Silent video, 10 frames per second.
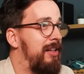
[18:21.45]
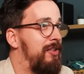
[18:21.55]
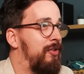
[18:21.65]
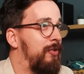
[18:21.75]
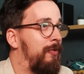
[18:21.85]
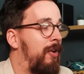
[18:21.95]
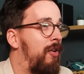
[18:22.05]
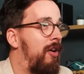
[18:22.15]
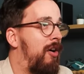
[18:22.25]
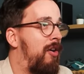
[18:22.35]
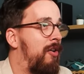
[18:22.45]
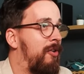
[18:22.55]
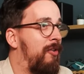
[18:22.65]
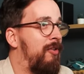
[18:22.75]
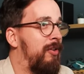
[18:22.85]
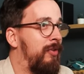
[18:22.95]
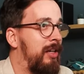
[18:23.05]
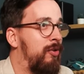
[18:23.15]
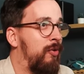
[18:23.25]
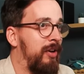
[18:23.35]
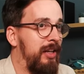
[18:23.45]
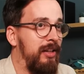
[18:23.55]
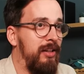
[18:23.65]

sort of auto recording